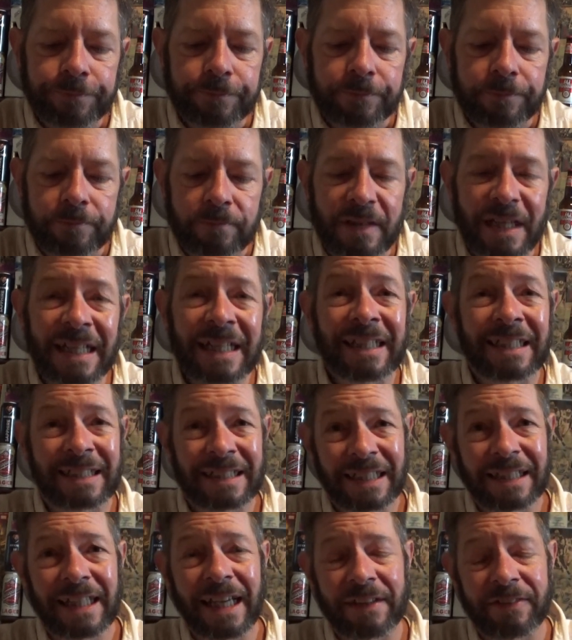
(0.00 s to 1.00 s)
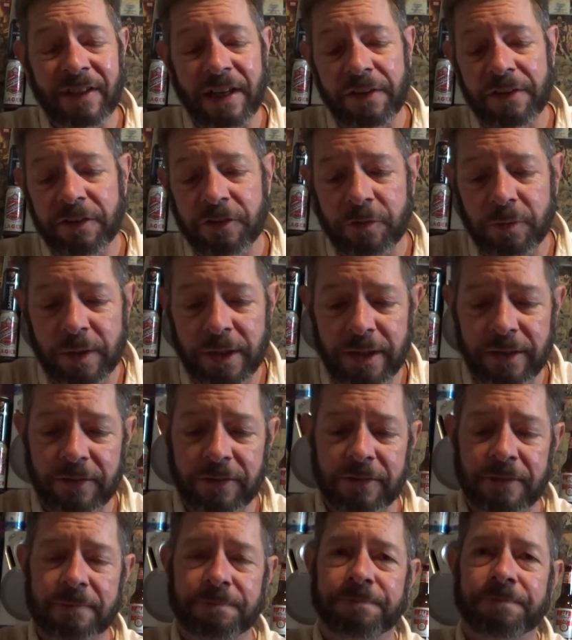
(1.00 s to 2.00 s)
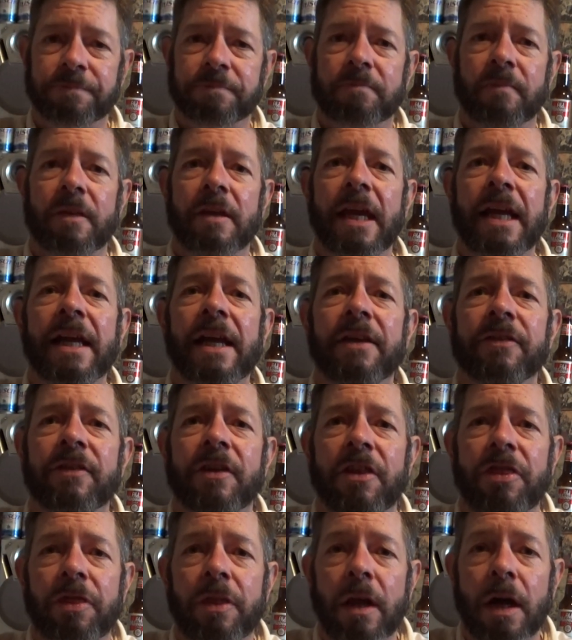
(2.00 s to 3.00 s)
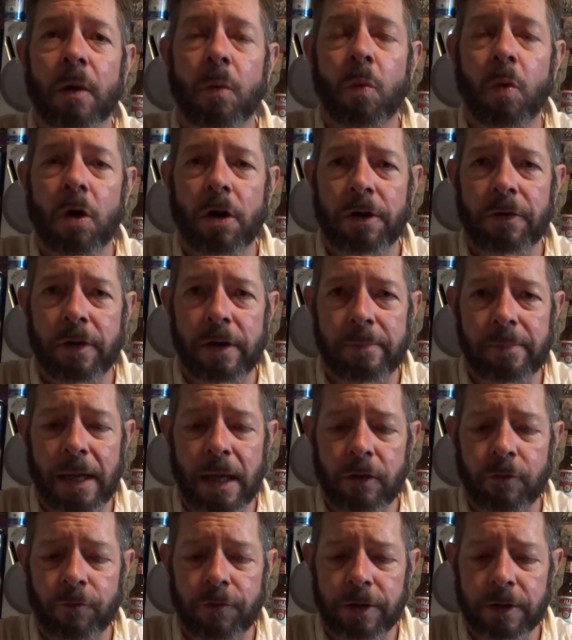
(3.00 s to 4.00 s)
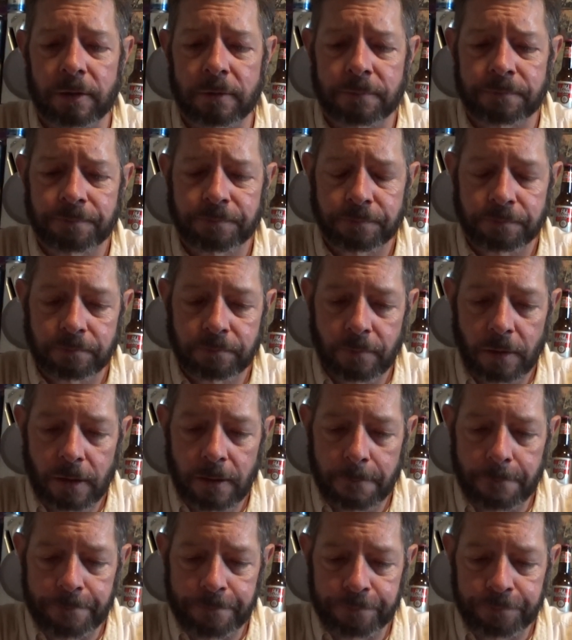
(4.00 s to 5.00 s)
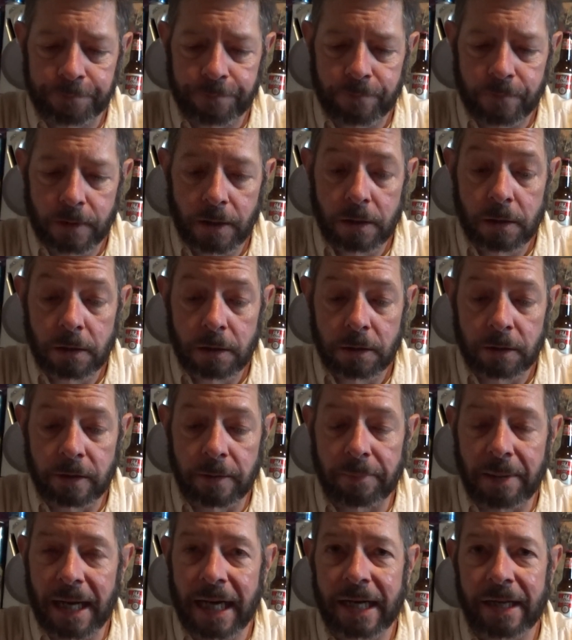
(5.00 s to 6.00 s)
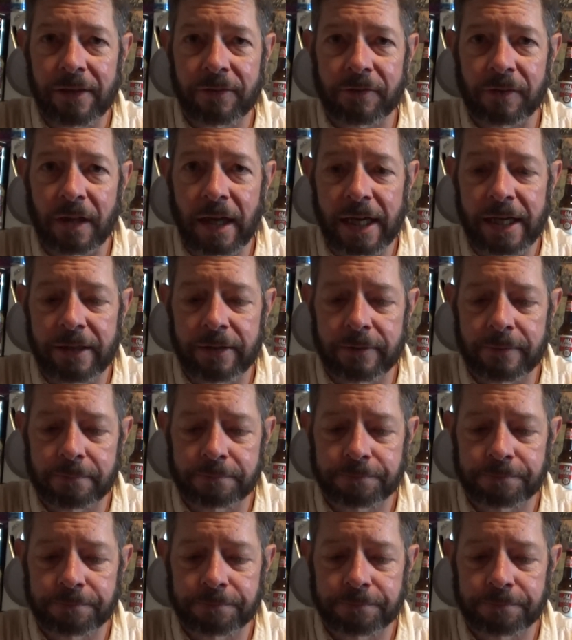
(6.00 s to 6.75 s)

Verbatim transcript: And that's how this one is. It has a, a watery mouthfeel. The body's light.